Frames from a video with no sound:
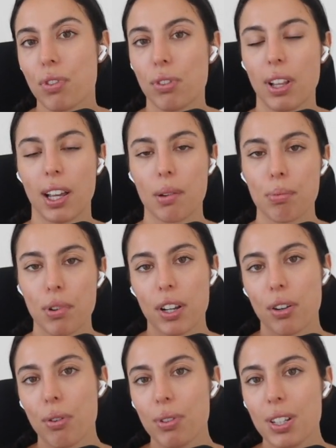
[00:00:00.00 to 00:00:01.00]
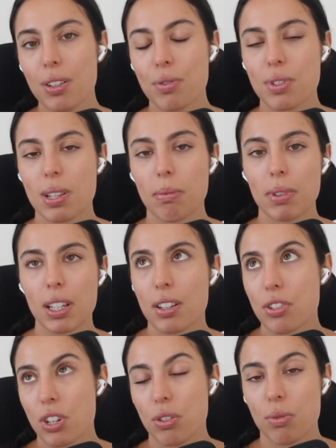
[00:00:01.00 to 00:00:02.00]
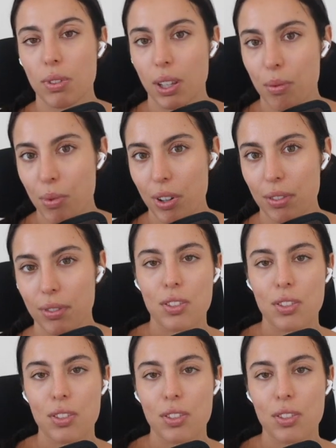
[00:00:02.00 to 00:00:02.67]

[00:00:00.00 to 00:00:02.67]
feel like a priority or something I genuinely want.